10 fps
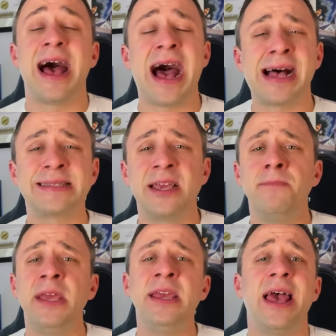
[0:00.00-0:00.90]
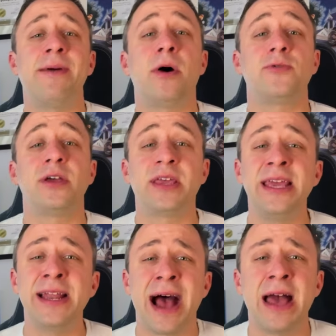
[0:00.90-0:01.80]
asking me about the
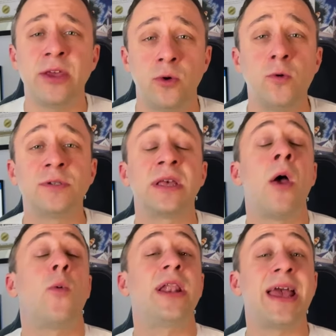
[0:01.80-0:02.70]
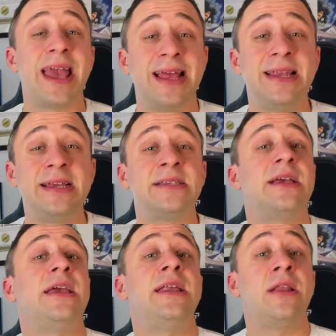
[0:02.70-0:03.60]
gear I use when I edit
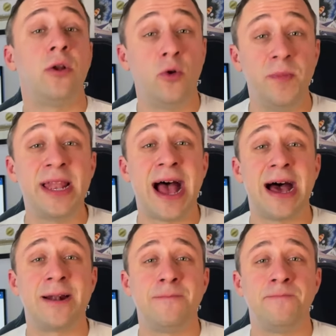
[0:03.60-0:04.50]
in Luminar.